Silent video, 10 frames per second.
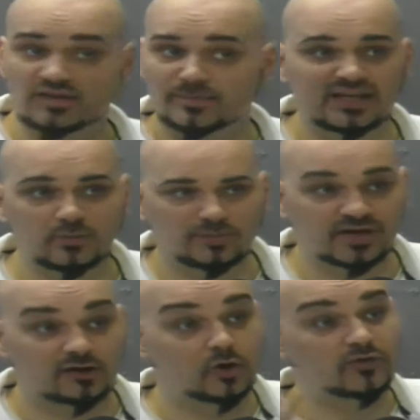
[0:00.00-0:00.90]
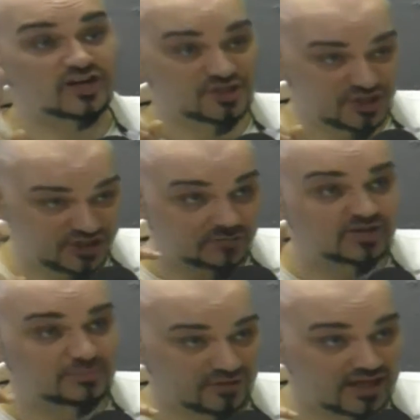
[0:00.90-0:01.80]
the media would be all over as
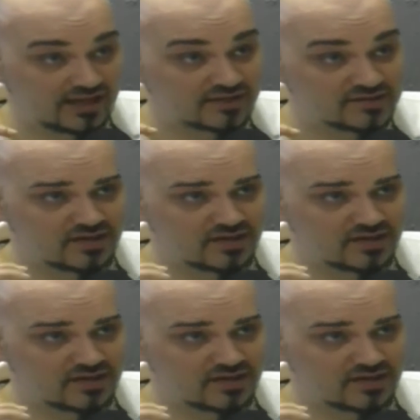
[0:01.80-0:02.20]
chippy plays.